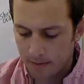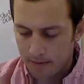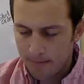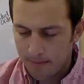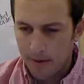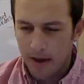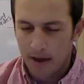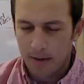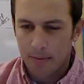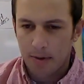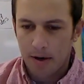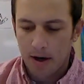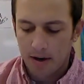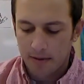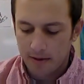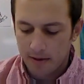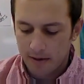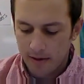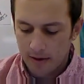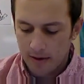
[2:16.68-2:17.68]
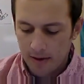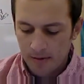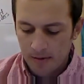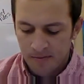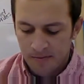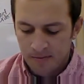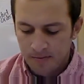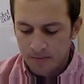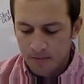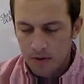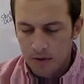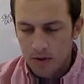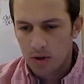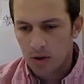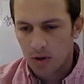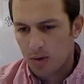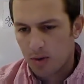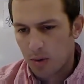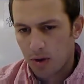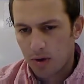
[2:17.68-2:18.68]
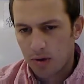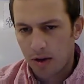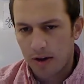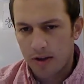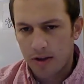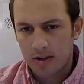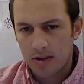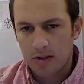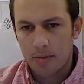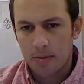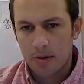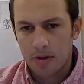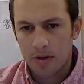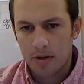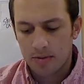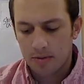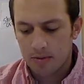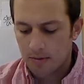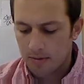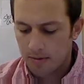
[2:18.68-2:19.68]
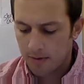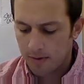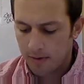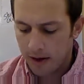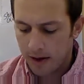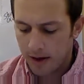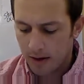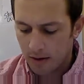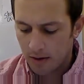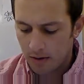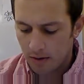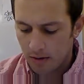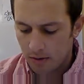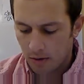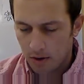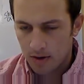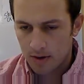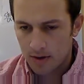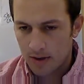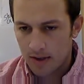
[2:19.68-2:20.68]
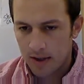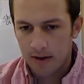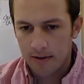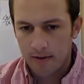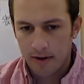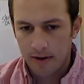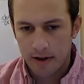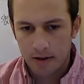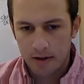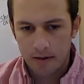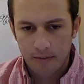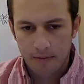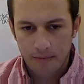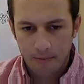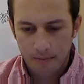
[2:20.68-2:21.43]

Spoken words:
make a profit? So is worldwide distribution vital, or is it not vital?